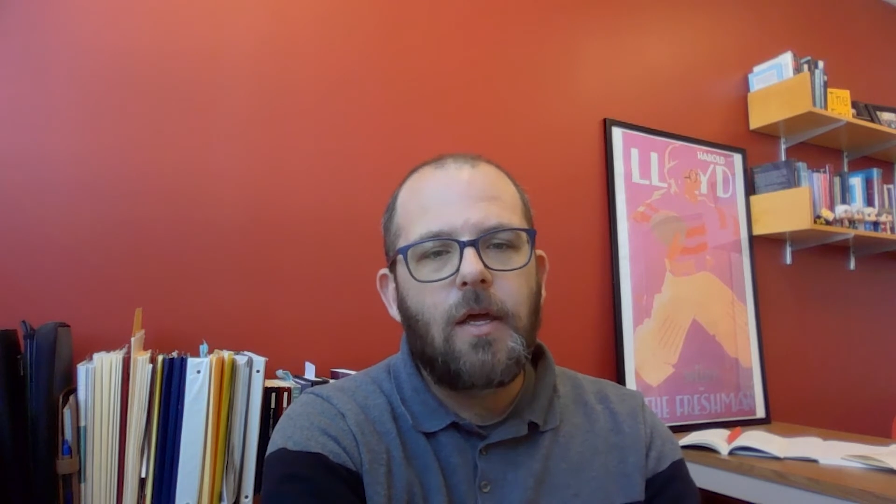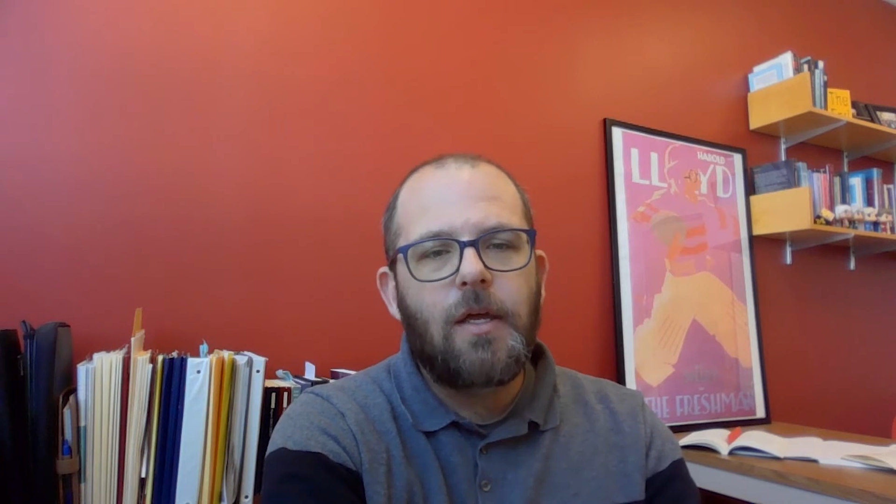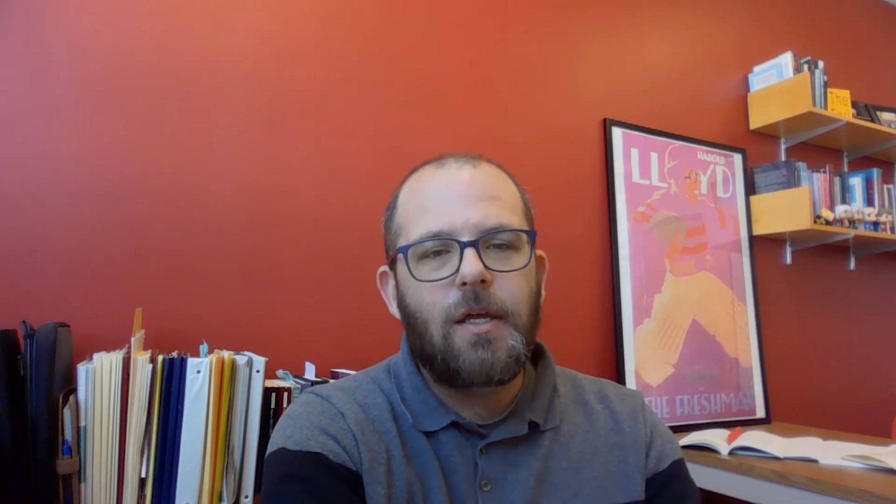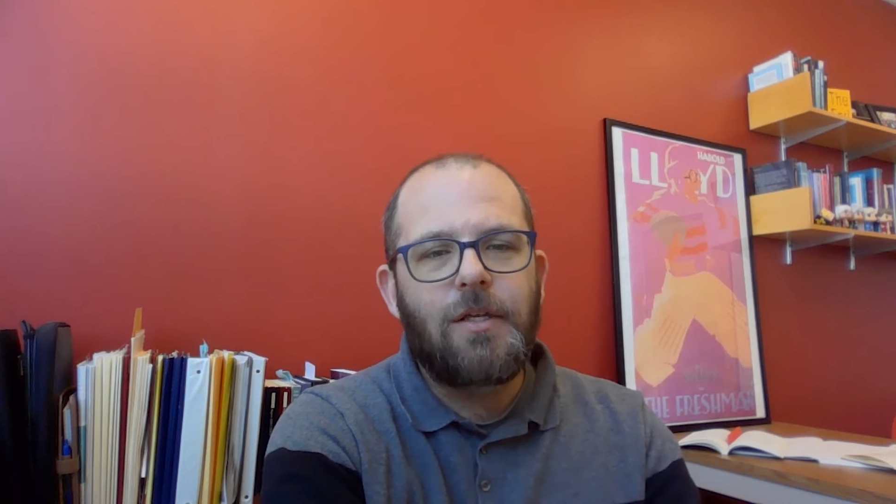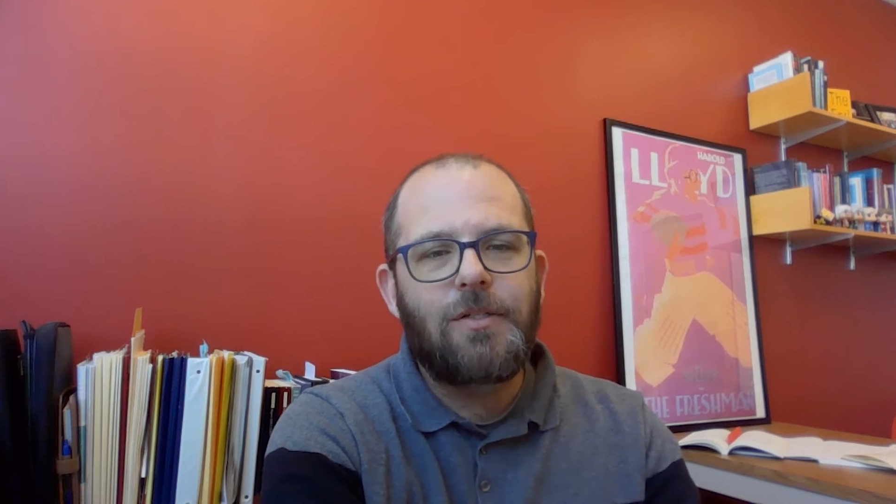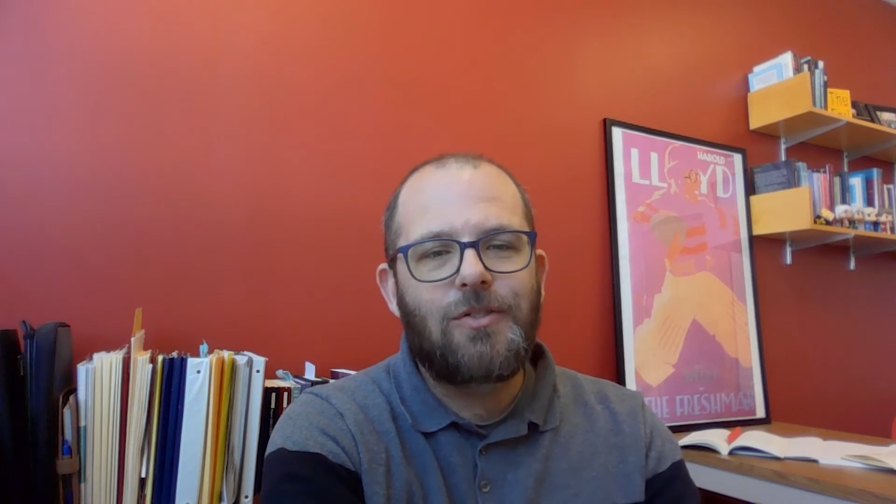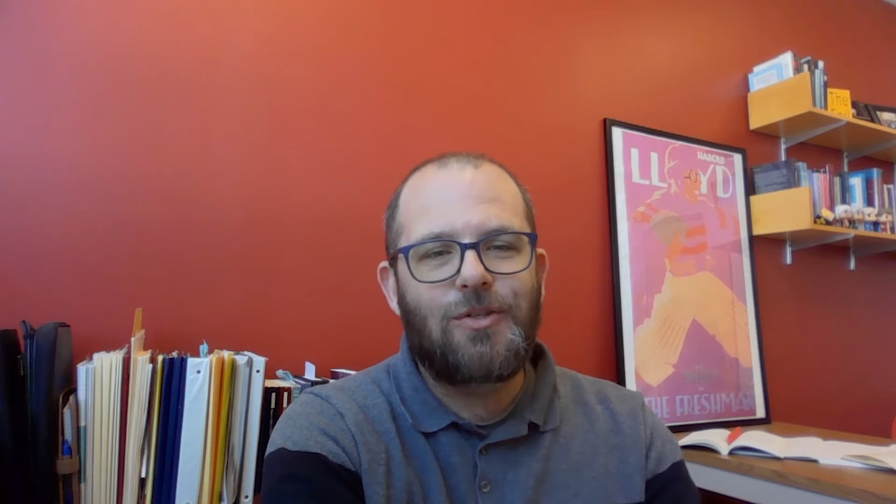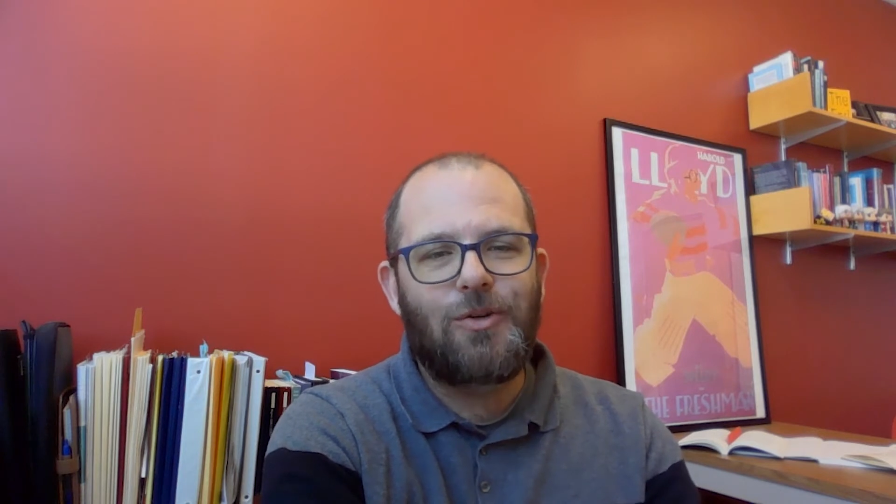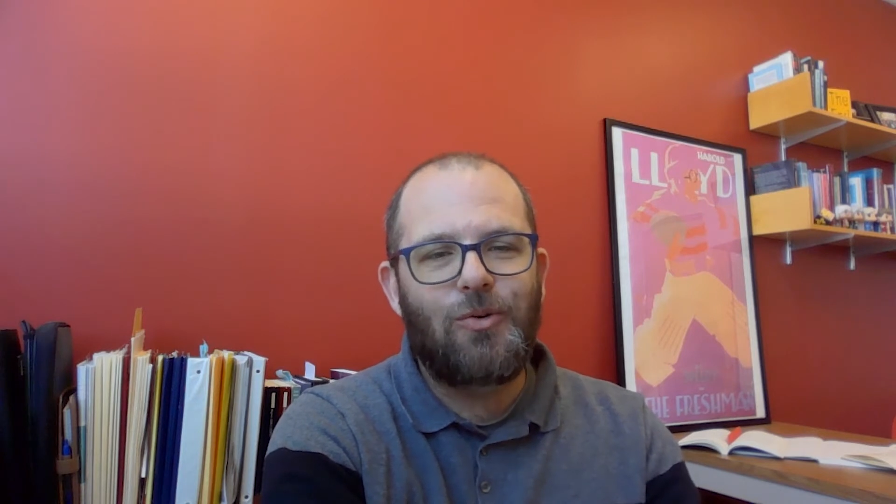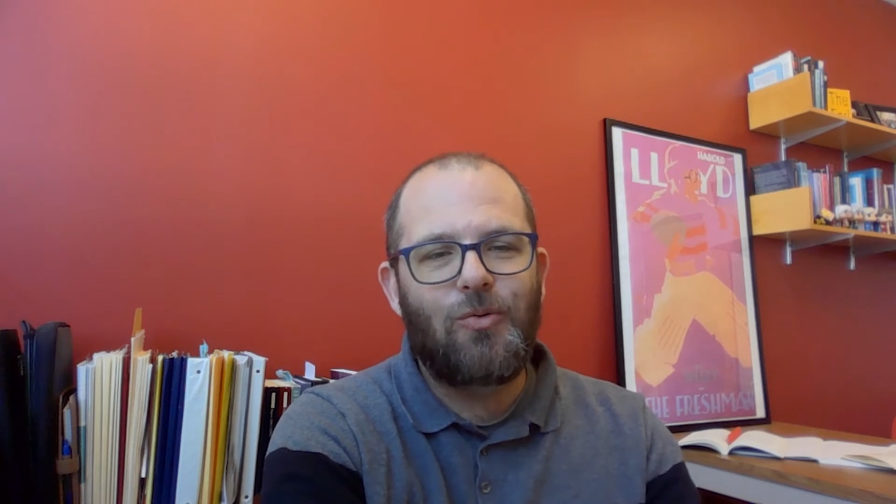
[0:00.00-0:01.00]
is
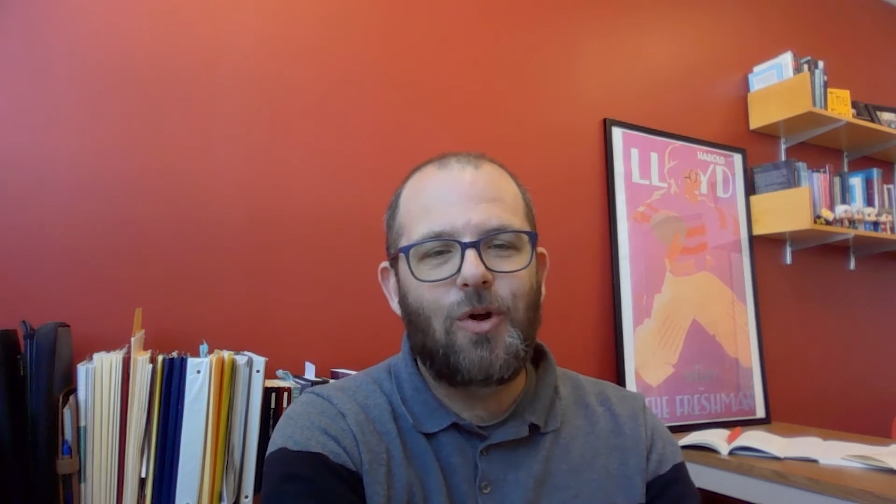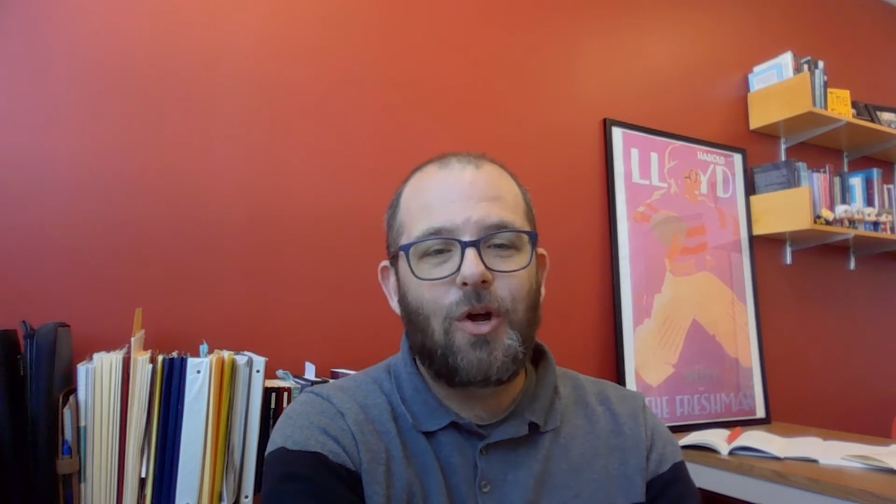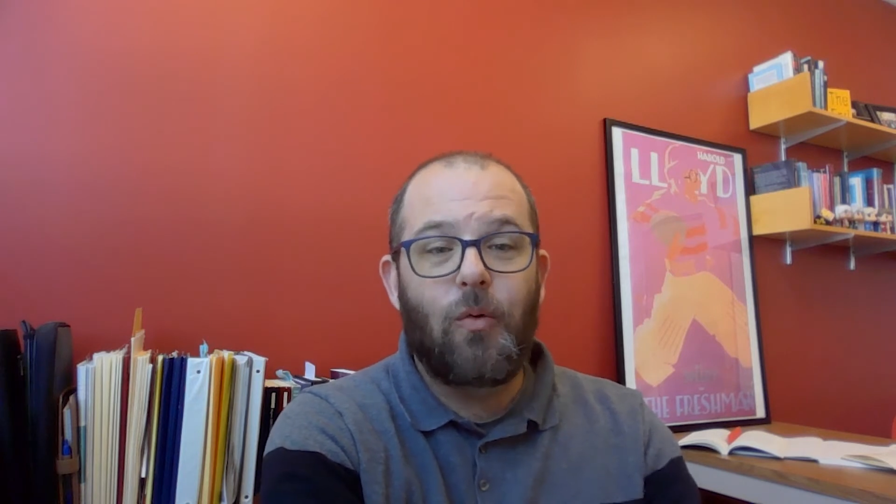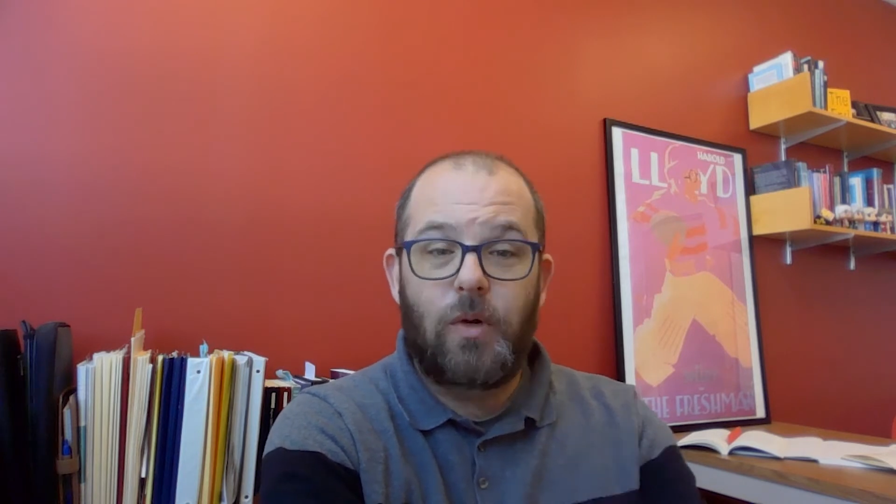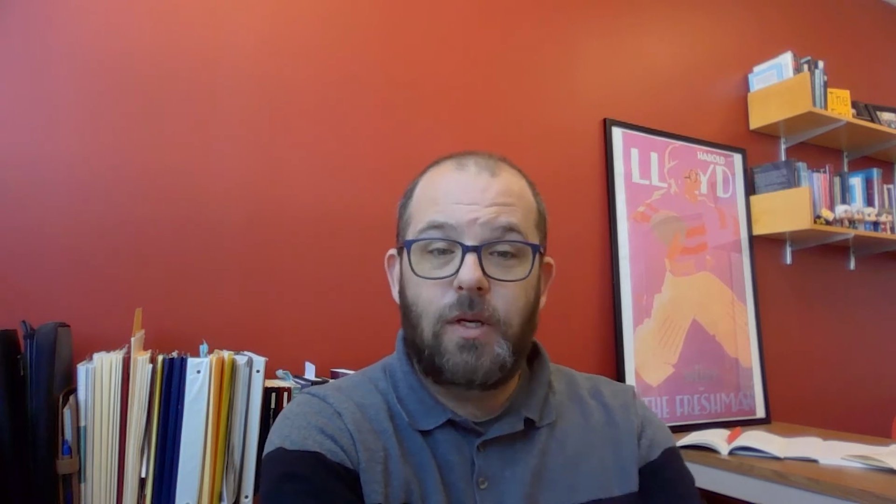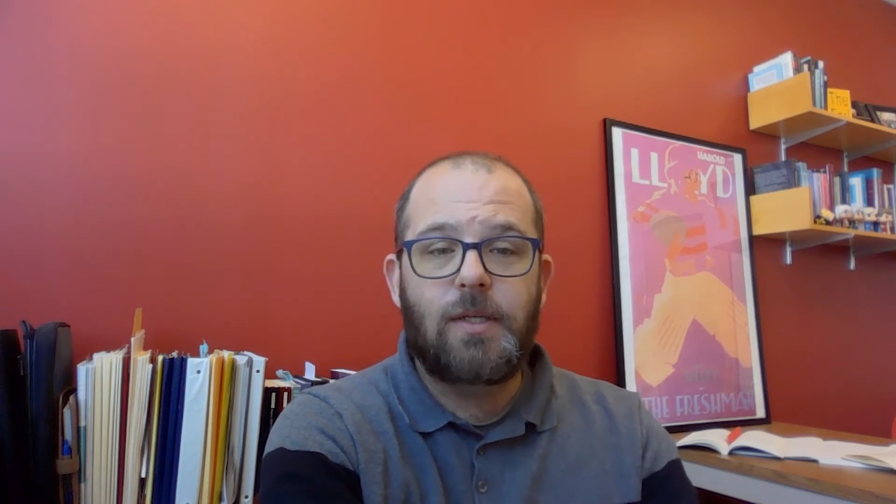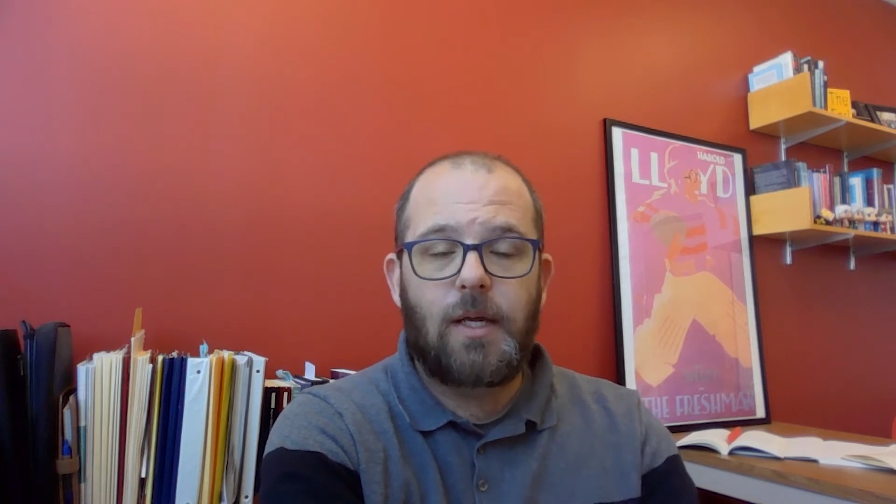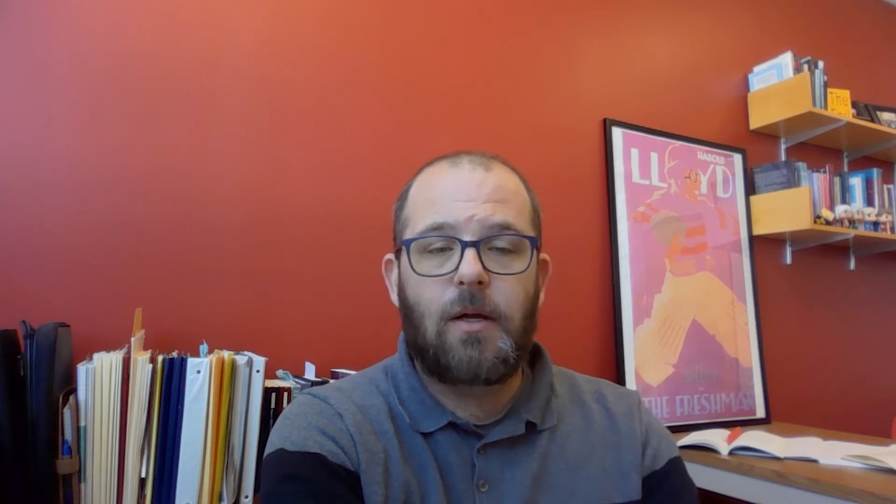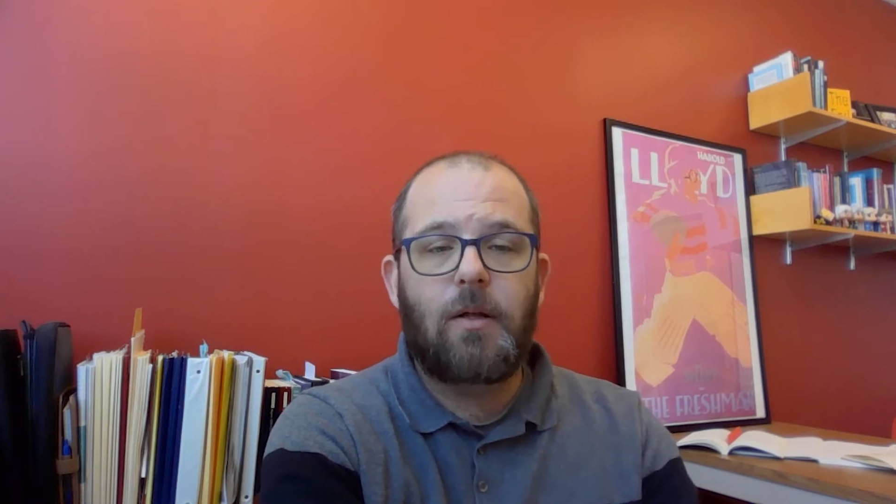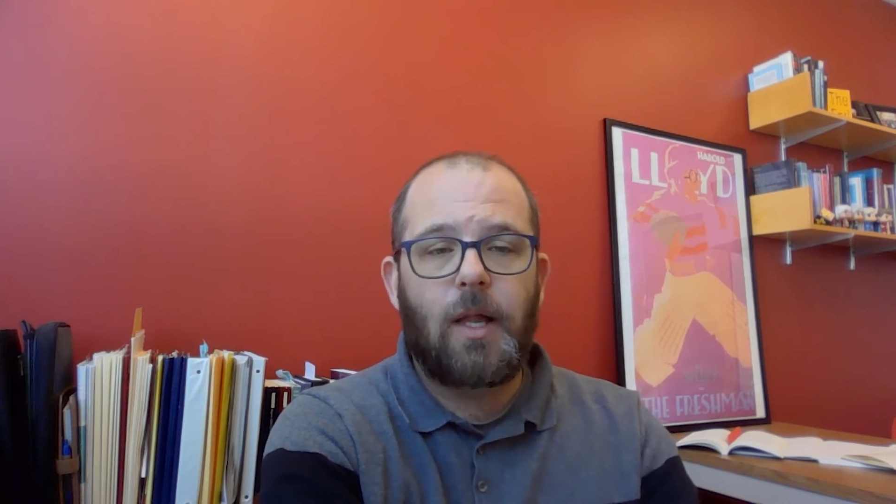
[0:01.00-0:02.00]
to
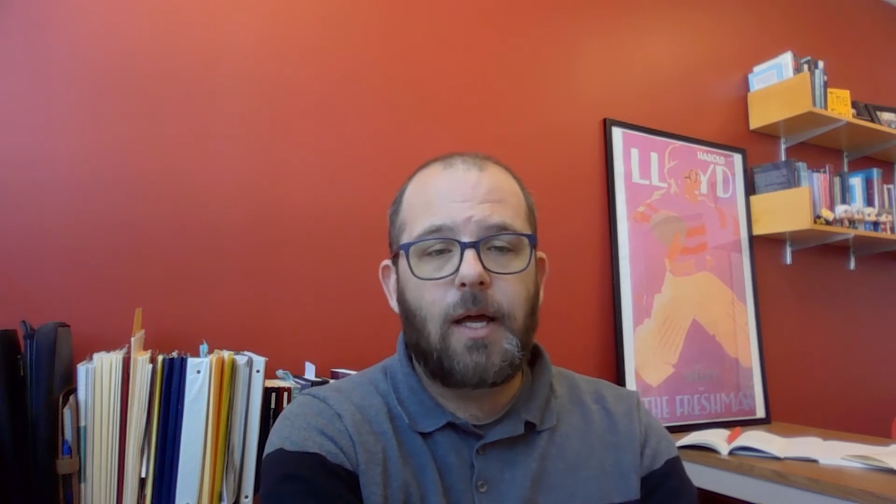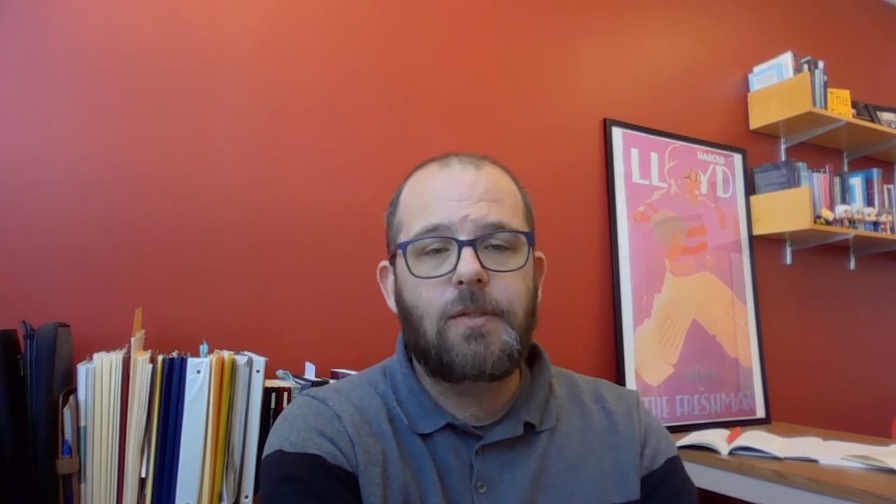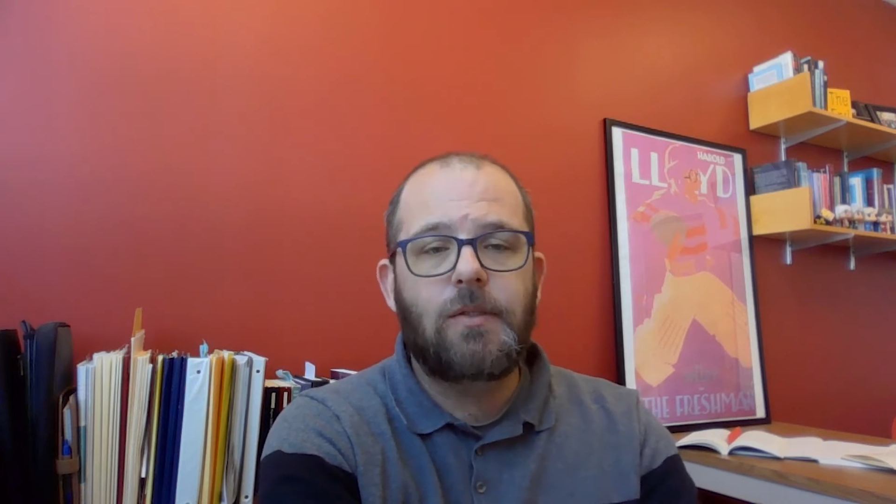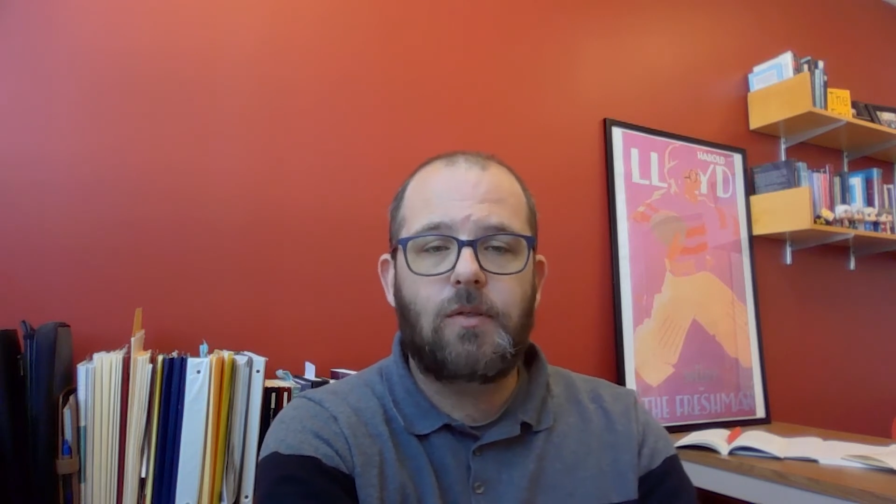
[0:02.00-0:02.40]
redesign the class